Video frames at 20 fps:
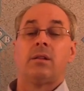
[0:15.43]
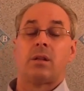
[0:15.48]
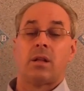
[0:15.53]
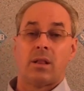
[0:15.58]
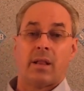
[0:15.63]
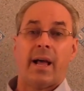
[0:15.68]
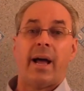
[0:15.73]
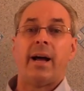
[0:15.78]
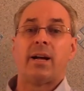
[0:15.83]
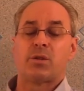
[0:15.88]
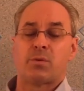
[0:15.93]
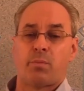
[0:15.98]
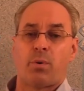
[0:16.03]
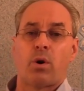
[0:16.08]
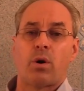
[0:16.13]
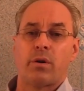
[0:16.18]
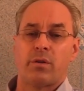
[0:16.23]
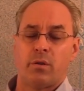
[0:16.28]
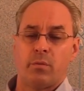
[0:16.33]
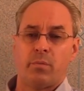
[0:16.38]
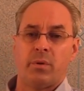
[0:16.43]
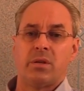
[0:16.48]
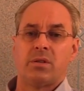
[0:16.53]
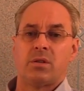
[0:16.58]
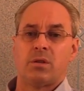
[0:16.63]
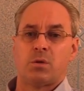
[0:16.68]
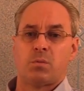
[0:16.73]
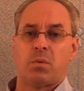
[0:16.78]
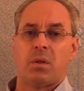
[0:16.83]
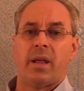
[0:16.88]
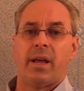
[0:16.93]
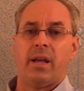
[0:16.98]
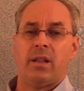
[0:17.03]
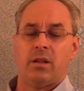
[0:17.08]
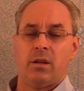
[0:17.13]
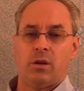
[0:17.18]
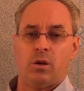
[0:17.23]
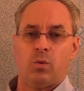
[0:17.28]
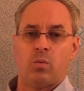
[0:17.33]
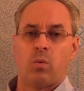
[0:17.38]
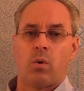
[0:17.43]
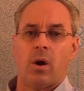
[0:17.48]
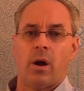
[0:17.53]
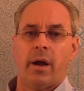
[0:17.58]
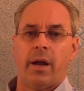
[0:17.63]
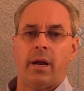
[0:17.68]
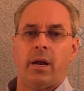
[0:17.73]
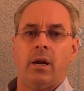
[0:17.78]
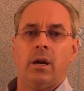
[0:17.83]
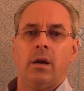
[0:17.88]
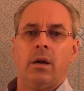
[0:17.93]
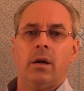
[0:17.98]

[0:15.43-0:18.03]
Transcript: the last part of the business plan that you write.